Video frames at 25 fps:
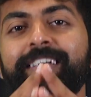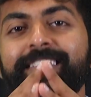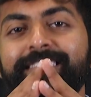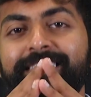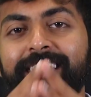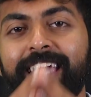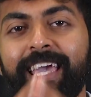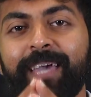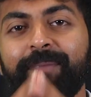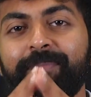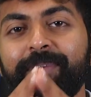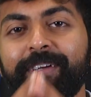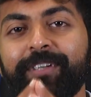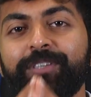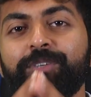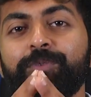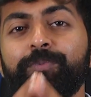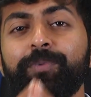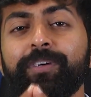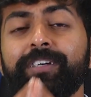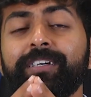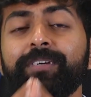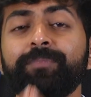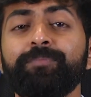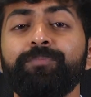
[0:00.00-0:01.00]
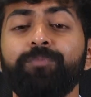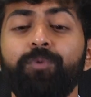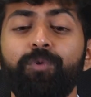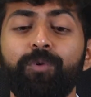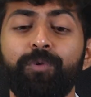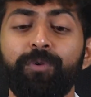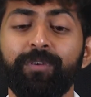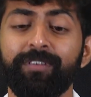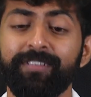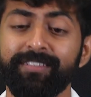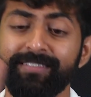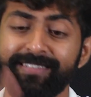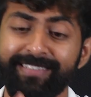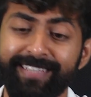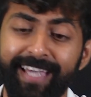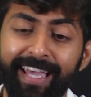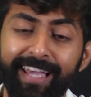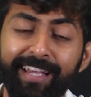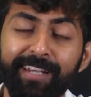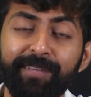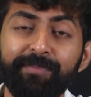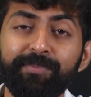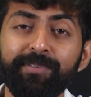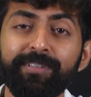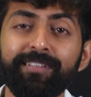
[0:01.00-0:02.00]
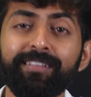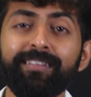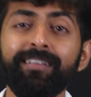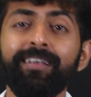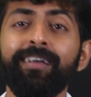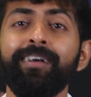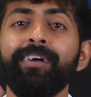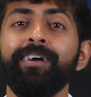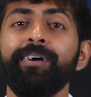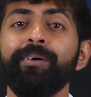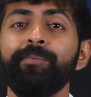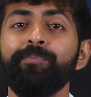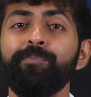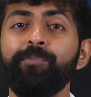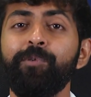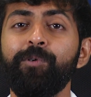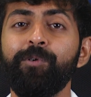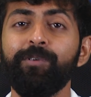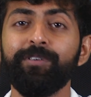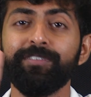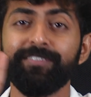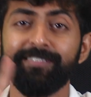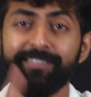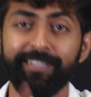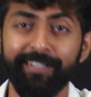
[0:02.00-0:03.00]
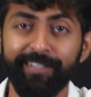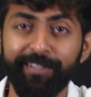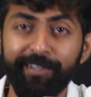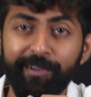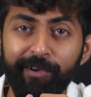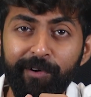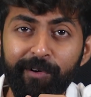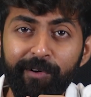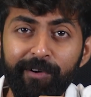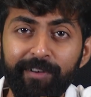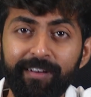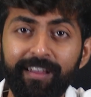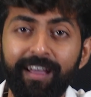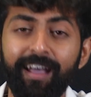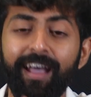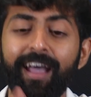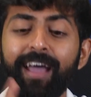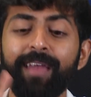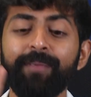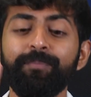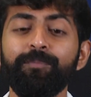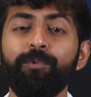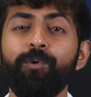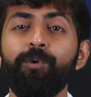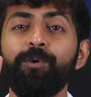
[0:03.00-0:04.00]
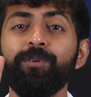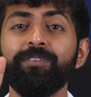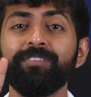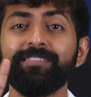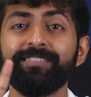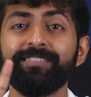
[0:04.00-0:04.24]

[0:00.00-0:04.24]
is aiming to become more scalable, more secure and more